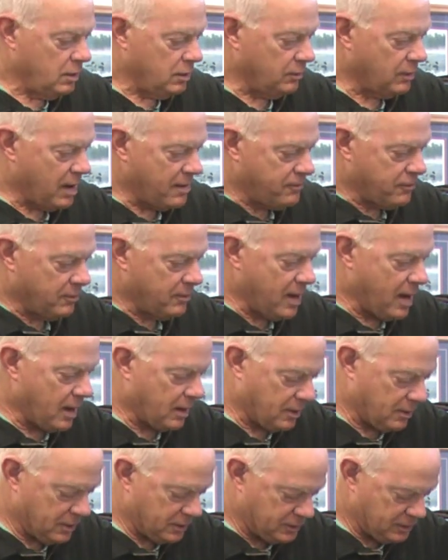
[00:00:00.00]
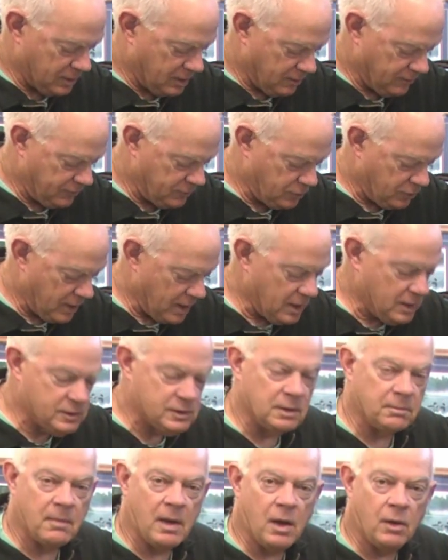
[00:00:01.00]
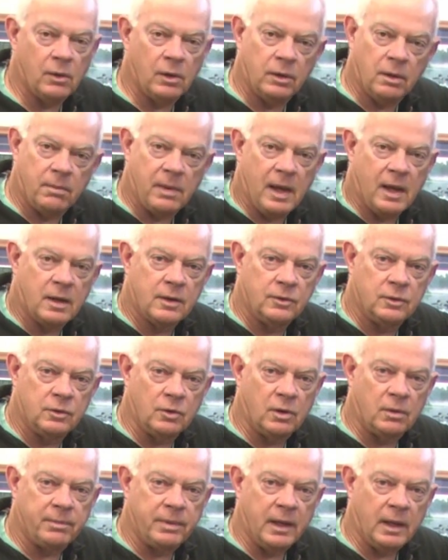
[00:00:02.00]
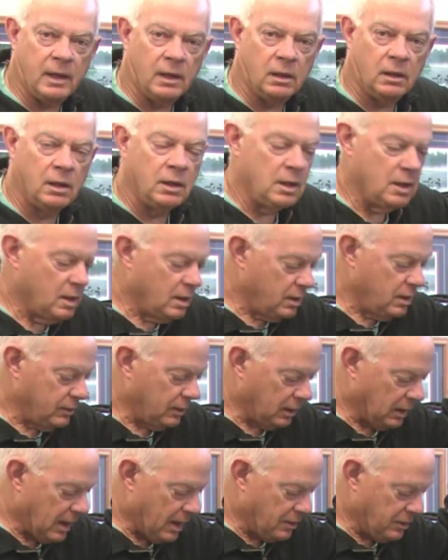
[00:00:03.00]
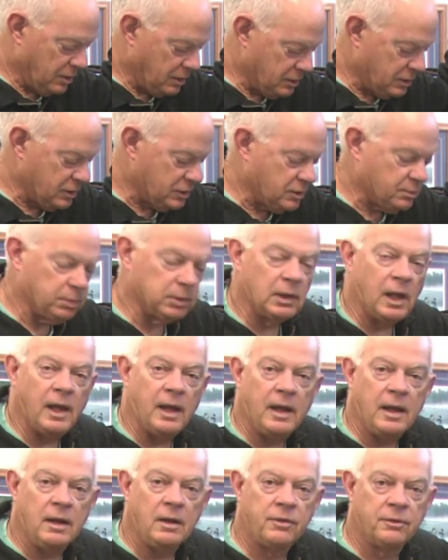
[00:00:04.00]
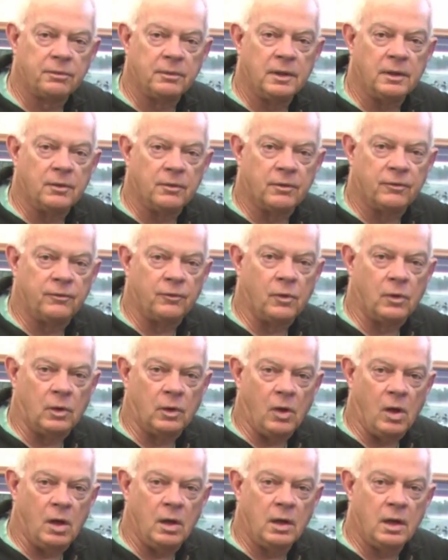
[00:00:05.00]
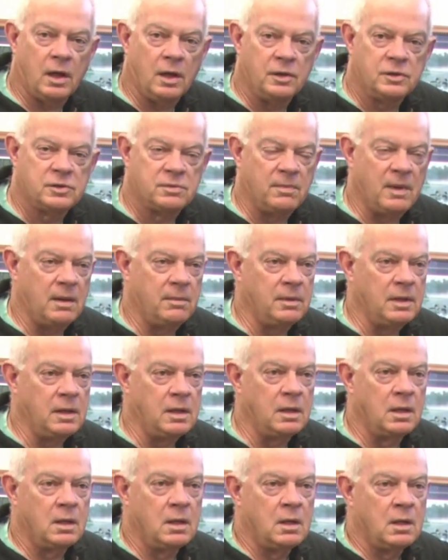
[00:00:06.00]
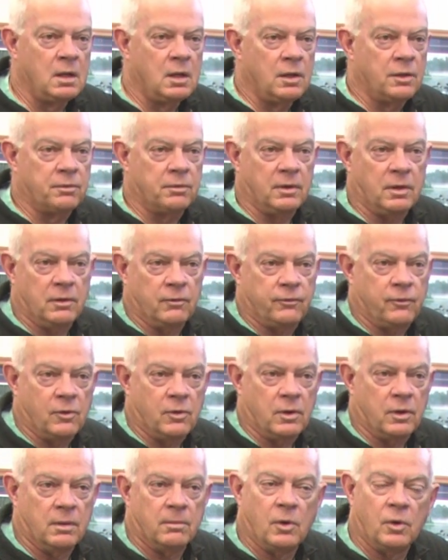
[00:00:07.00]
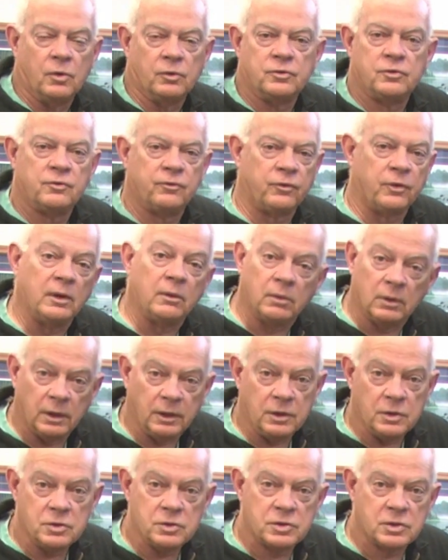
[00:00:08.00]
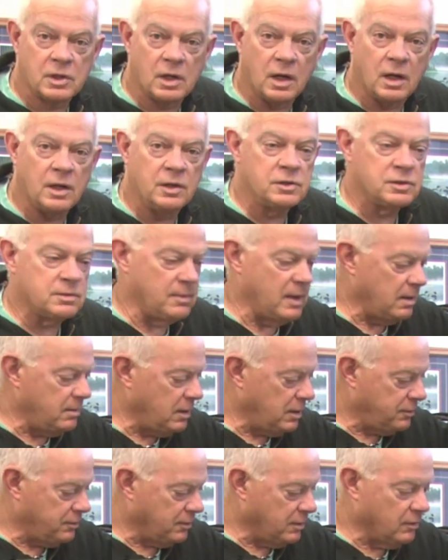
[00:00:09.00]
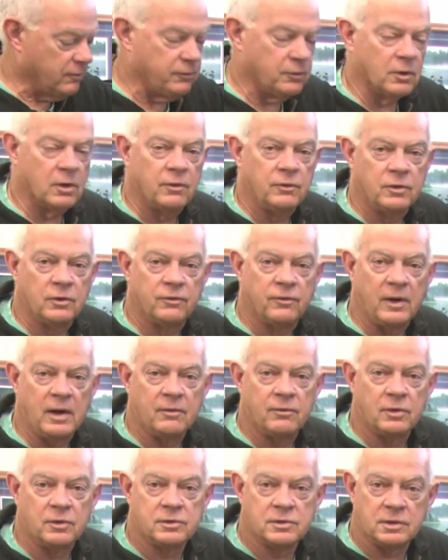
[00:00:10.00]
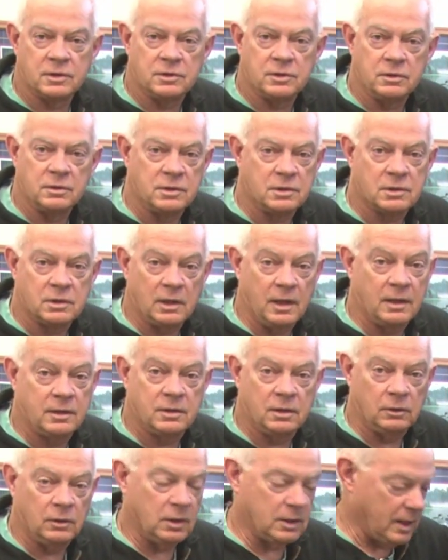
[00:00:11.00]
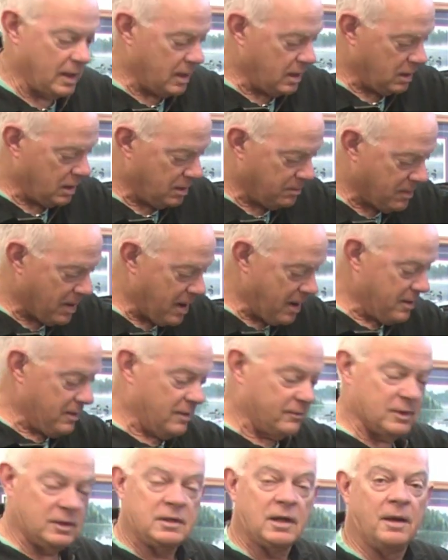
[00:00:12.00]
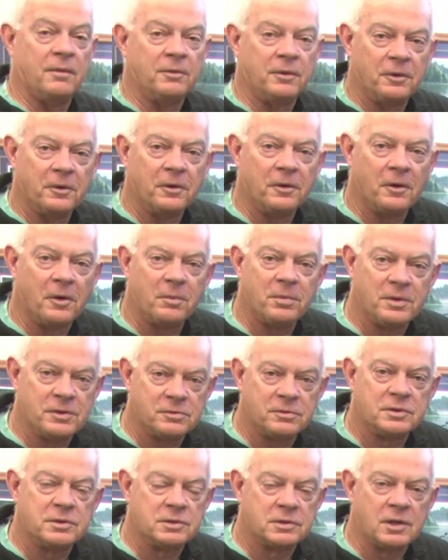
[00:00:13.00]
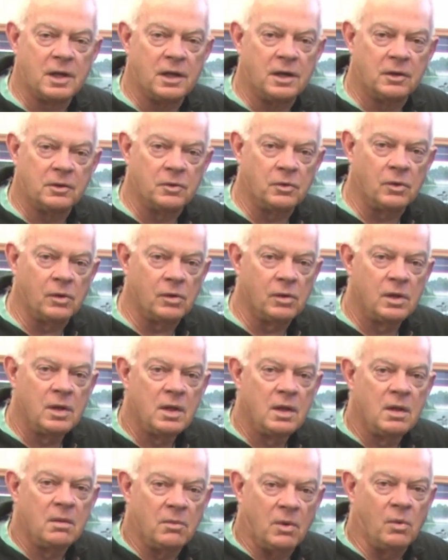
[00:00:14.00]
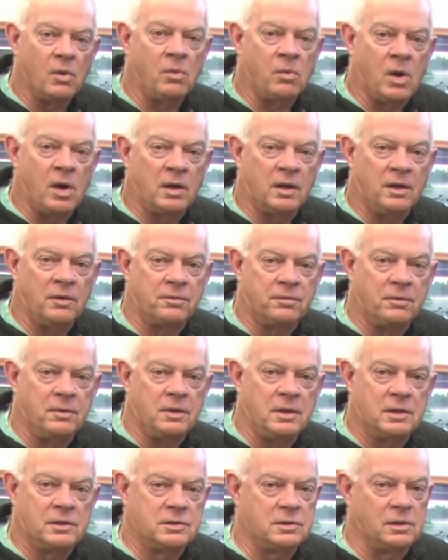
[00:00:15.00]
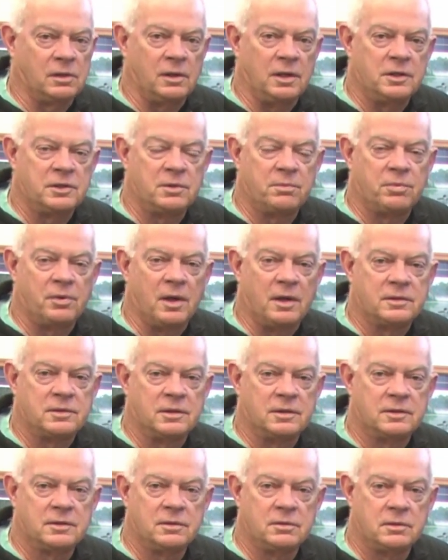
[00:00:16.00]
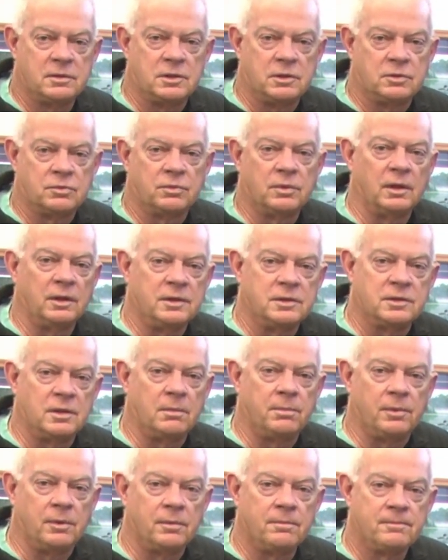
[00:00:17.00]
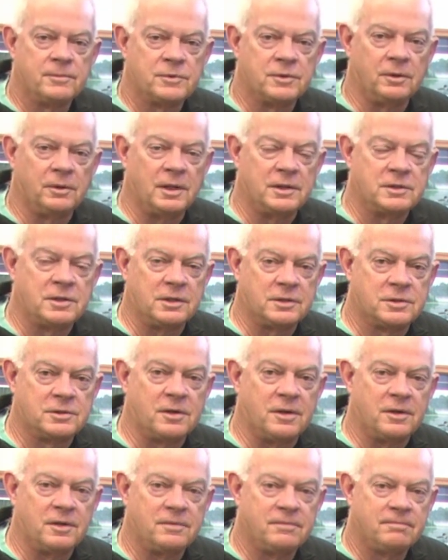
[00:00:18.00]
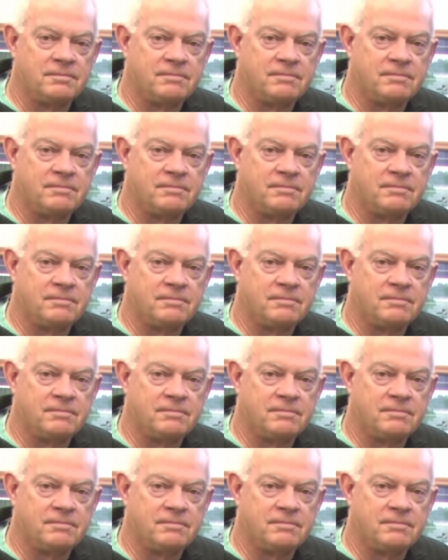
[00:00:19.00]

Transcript: The rifle rack are a set of trays that mount on the back of the door panel that allow you to display 3 or 4 long guns, maybe 3 or 4 of the most frequently used guns, maybe 3 or 4 of your favorites that you just like to look at and admire every time the door opens, which is kind of cool. But we'll walk you through the installation process, which is really simple. So let's get started.